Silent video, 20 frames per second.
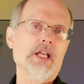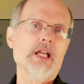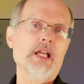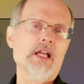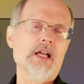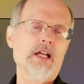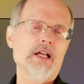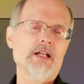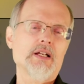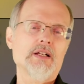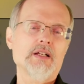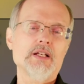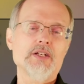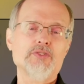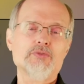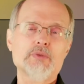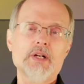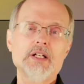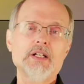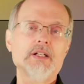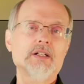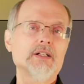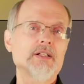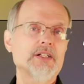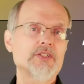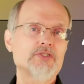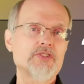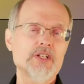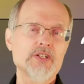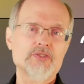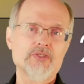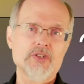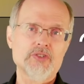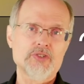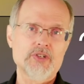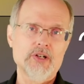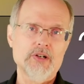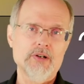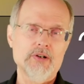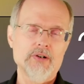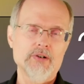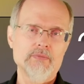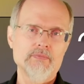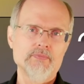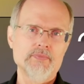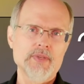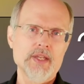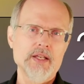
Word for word: and he's ready to let Jesus go.